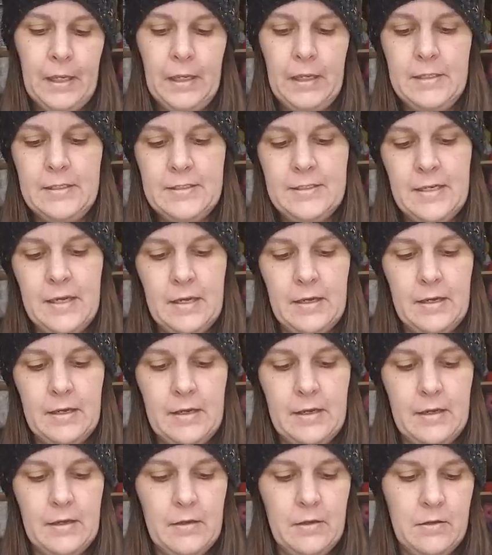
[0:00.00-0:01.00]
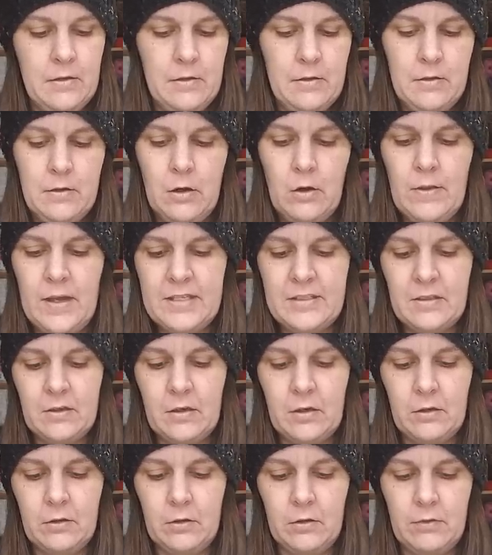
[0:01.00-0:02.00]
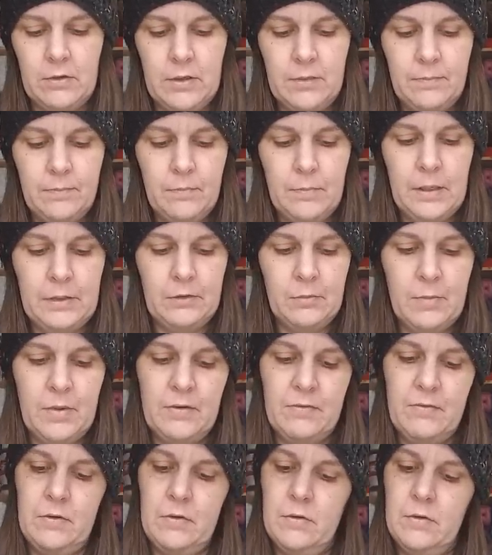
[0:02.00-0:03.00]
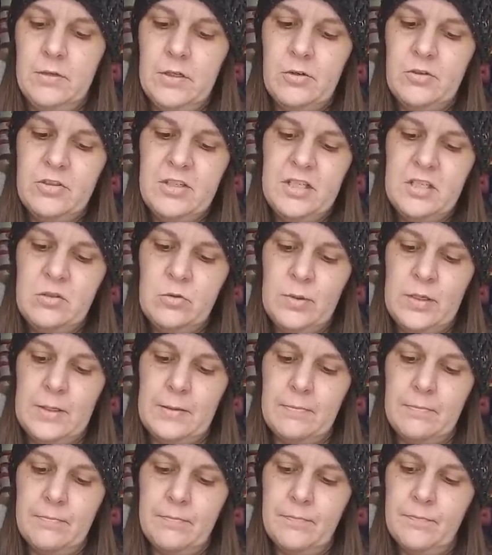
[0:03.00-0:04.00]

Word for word: It's, uh, oh, that's the color of it. Melon Muffin. Toasty Sweet.